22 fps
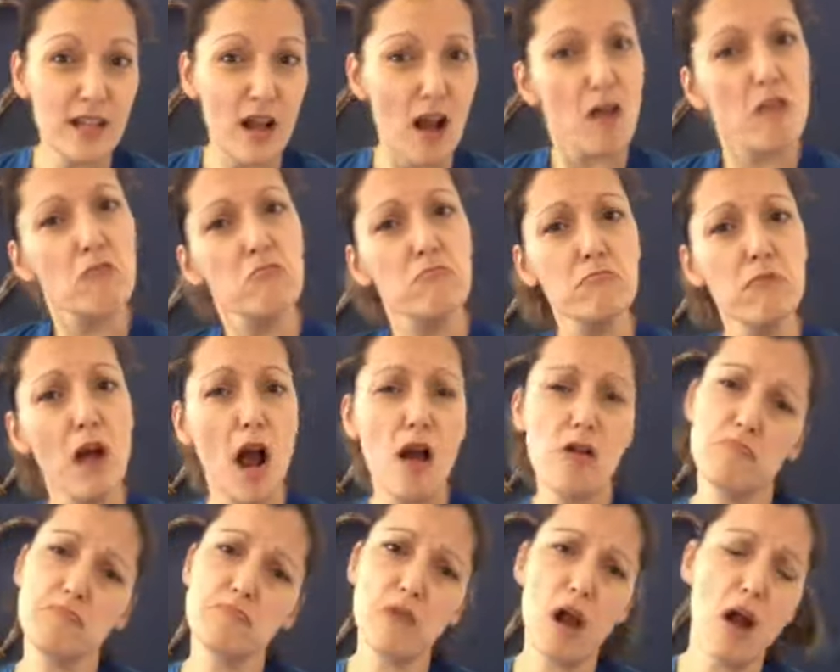Oh,
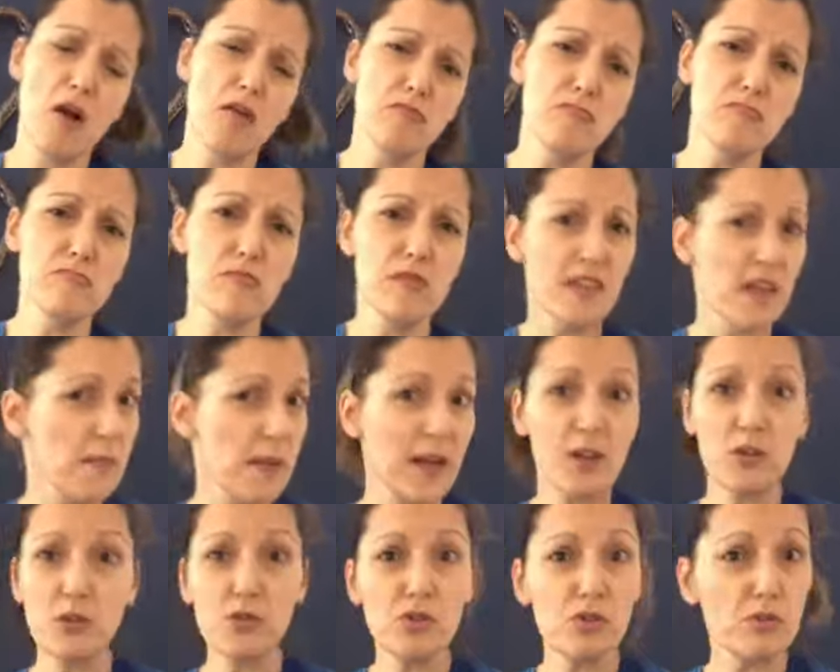oh, oh. They make
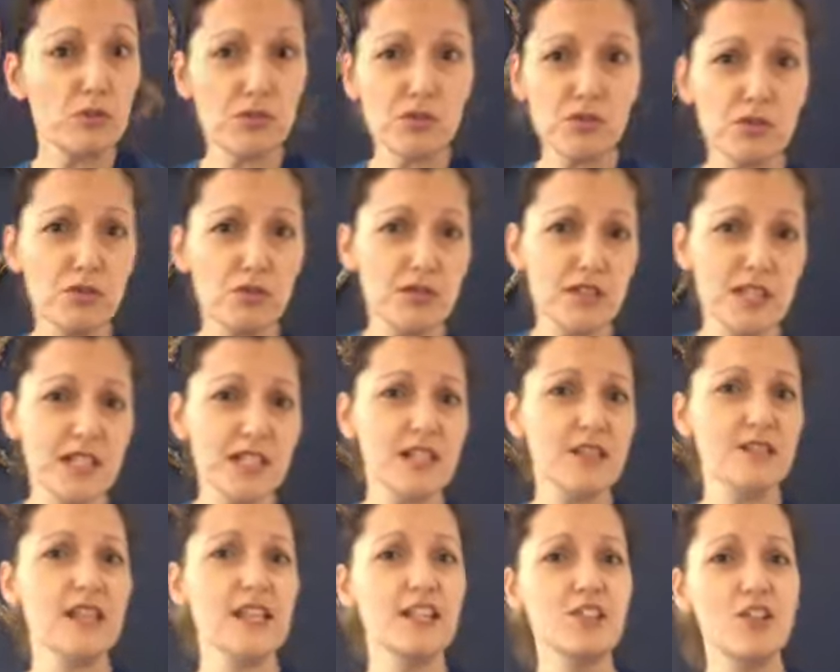all sorts of noises, don't
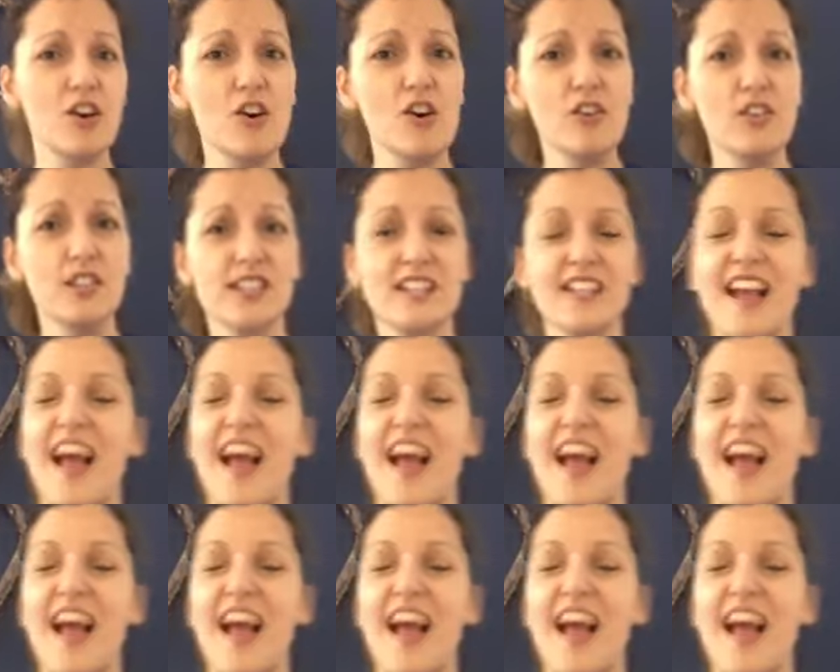they, dogs?